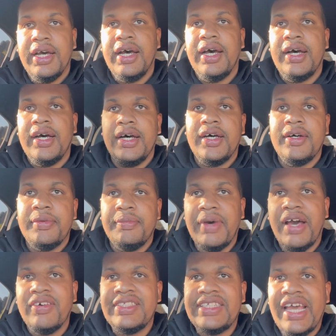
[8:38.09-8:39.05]

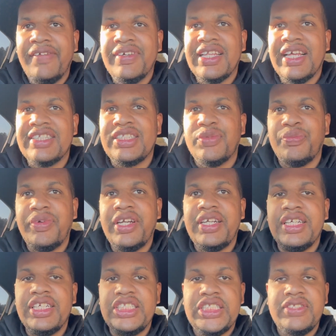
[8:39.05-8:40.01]
I was having like some
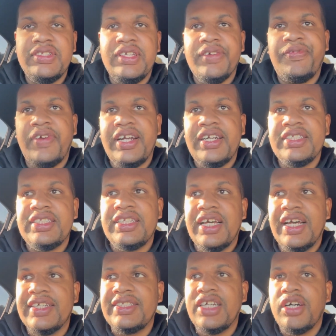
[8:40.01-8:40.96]
weird issues at first.
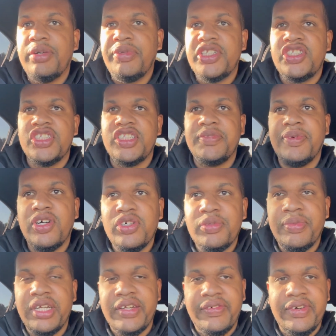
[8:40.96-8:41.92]
I saw a bunch of
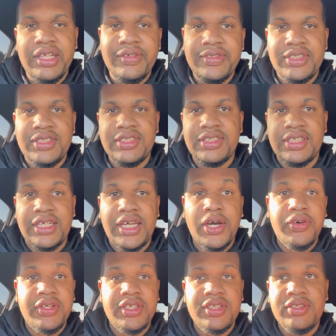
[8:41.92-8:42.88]
smoke, but it really was just the
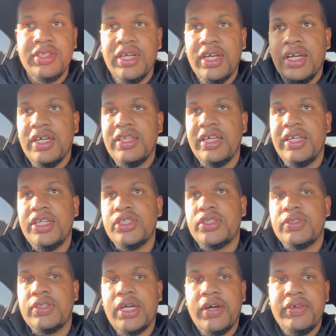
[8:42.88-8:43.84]
coating, the
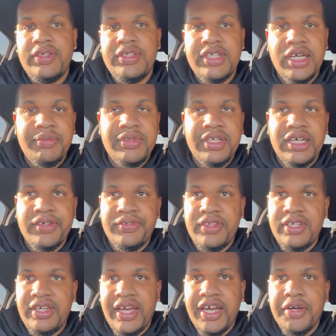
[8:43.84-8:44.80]
initial coating coming off
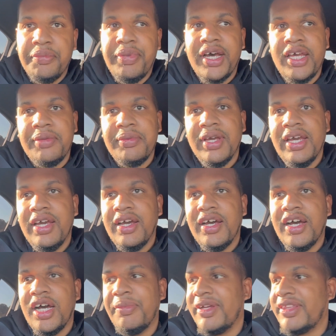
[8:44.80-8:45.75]
the downpipe.
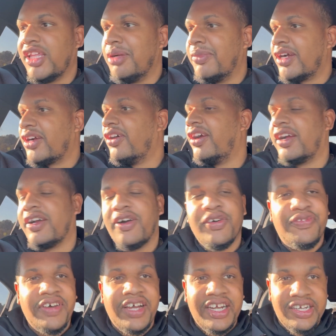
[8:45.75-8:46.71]
I thought my car
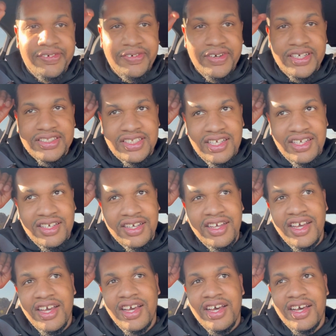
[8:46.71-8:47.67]
caught fire at first.
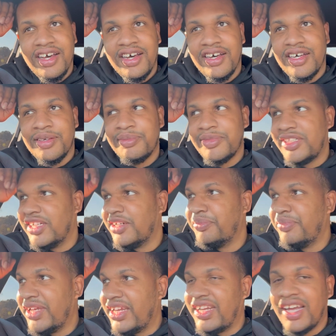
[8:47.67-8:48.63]
You
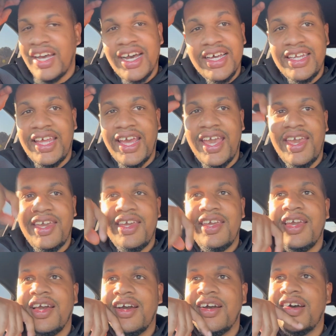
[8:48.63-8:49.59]
know, being in a
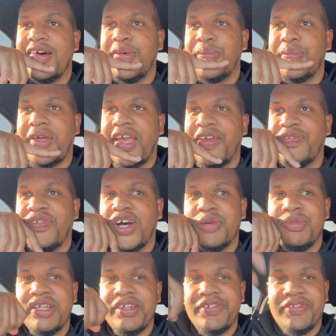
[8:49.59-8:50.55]
Hyundai, can't
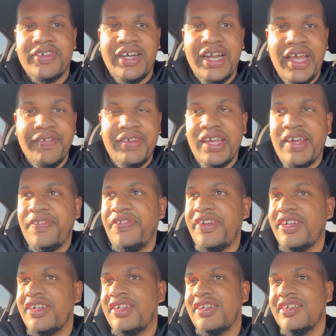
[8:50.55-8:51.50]
fault me for having that
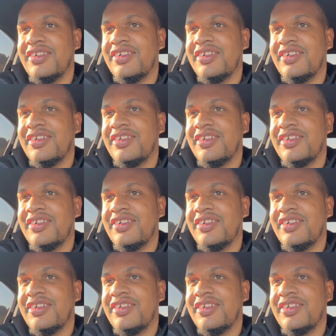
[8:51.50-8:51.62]
fear.